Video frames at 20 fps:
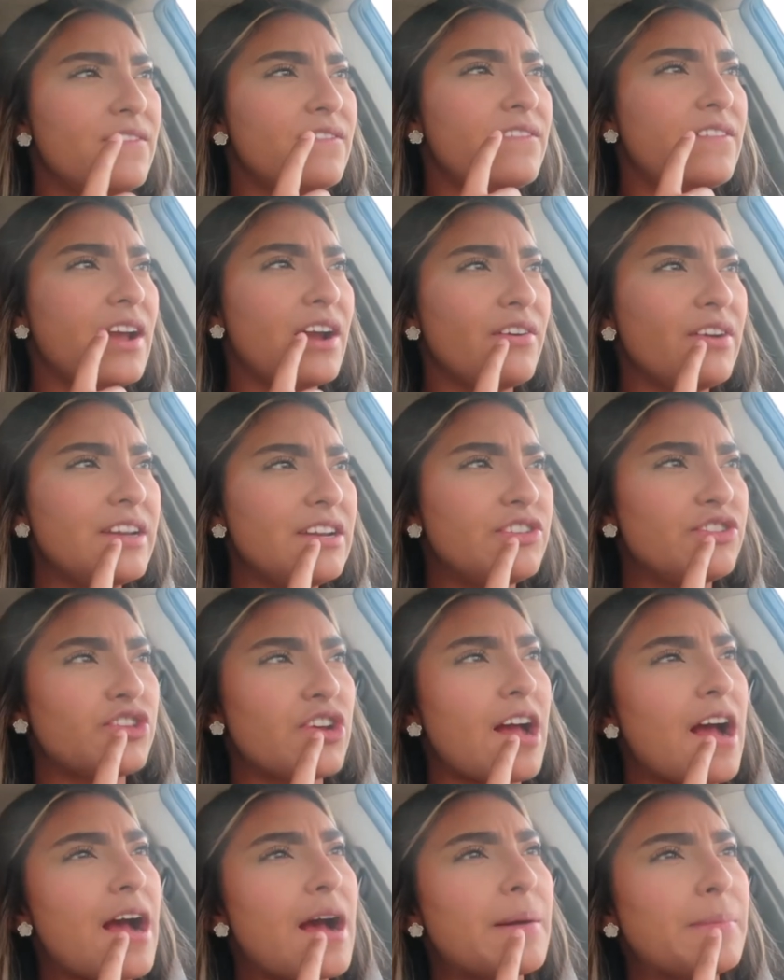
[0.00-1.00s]
very
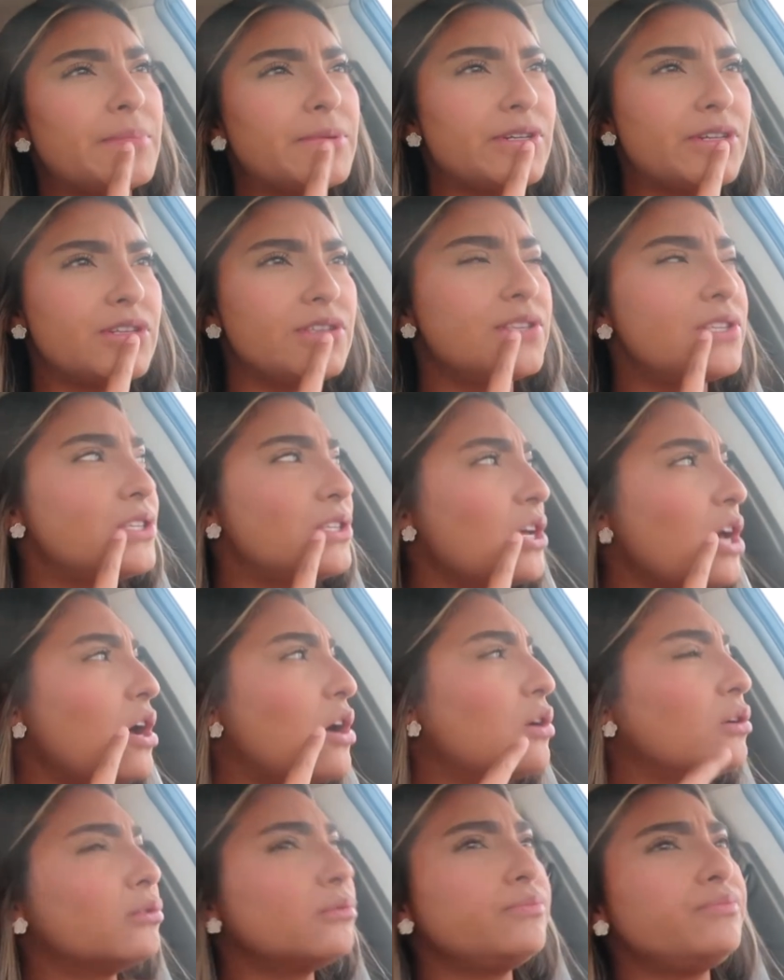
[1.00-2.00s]
chapped.
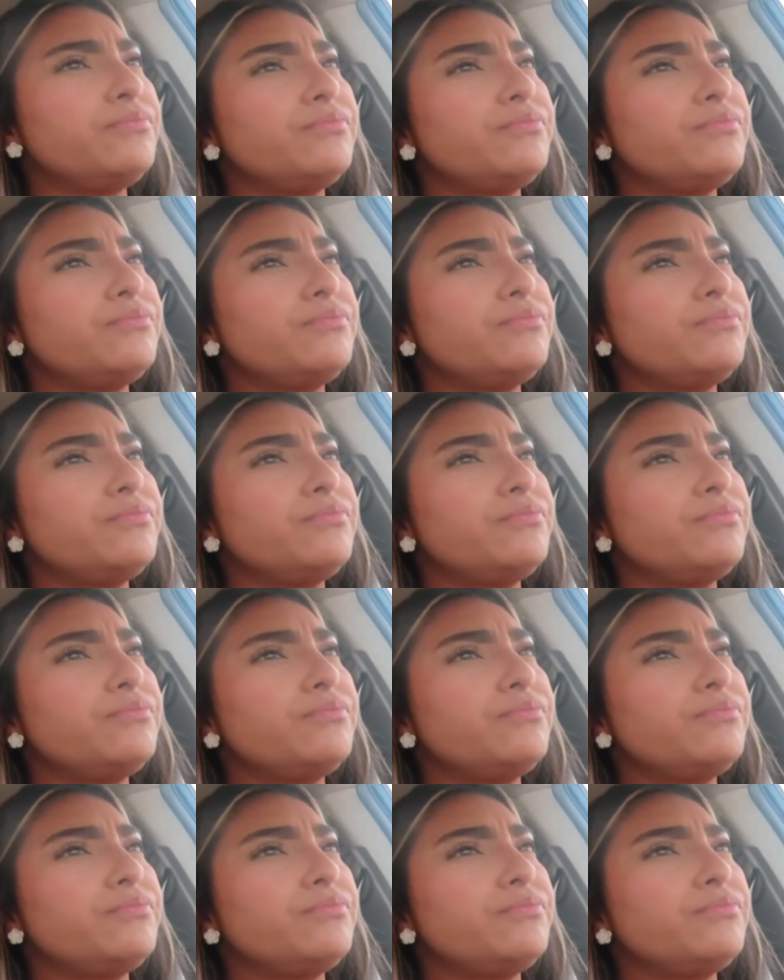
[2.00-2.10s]
So